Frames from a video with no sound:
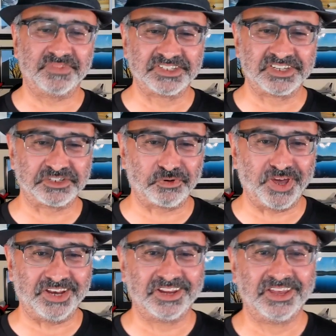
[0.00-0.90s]
This is
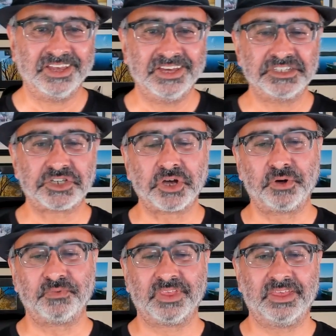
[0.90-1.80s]
great.
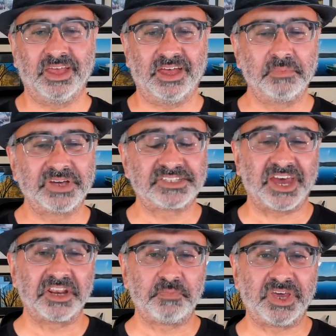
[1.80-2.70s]
So I'm
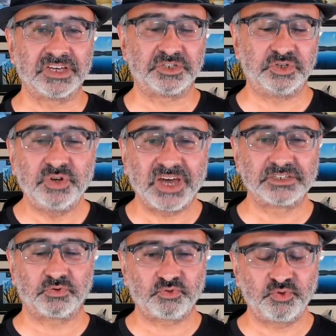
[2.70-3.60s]
excited because you
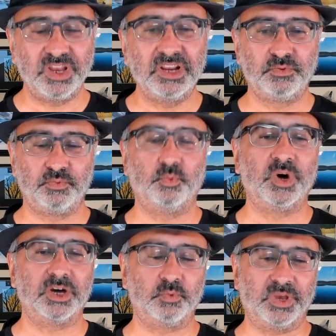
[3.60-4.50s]
guys really
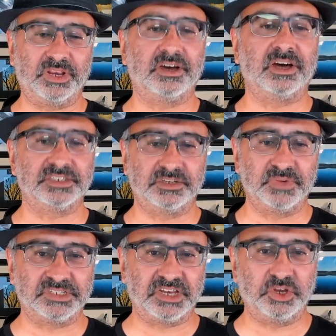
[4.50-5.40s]
work with
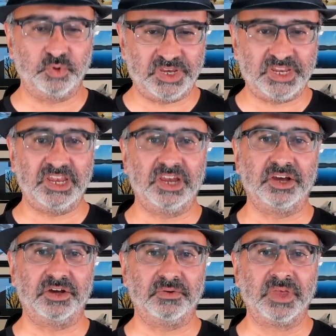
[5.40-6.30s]
customers and you
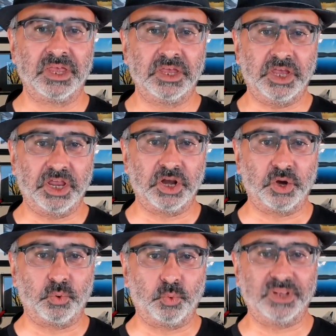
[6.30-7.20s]
hear,
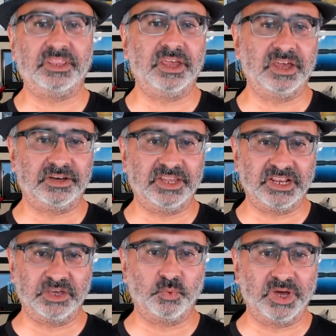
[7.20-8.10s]
what they are
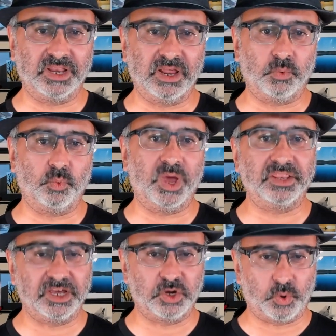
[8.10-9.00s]
dealing with and where
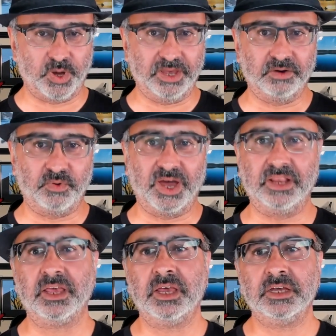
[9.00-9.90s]
they're going,
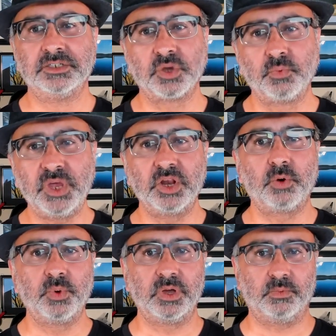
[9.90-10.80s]
right? So we
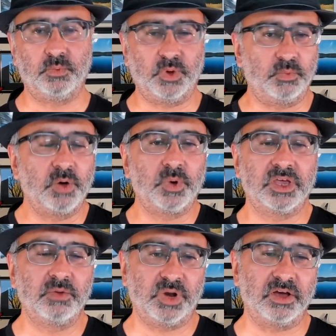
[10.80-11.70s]
know when we're
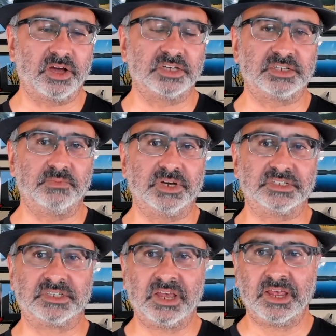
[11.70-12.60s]
working with our
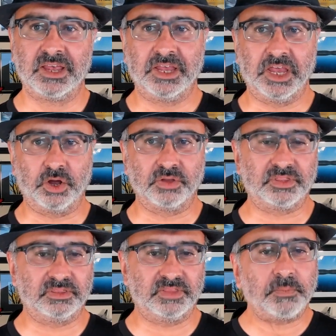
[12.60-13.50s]
customers,
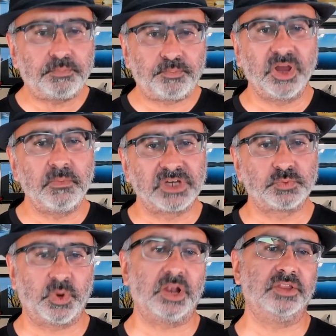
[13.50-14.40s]
they're pretty
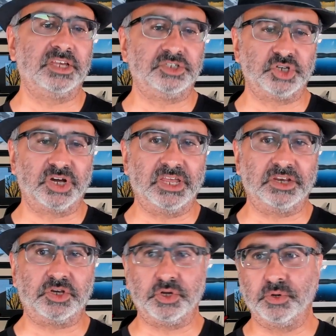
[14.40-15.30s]
much well on their
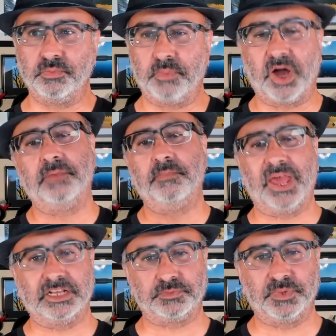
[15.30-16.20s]
journey to modern
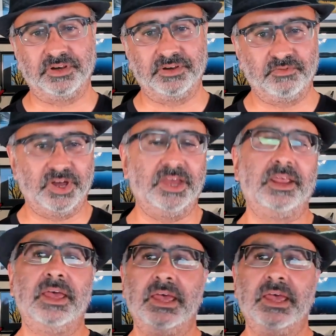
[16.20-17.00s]
management, right?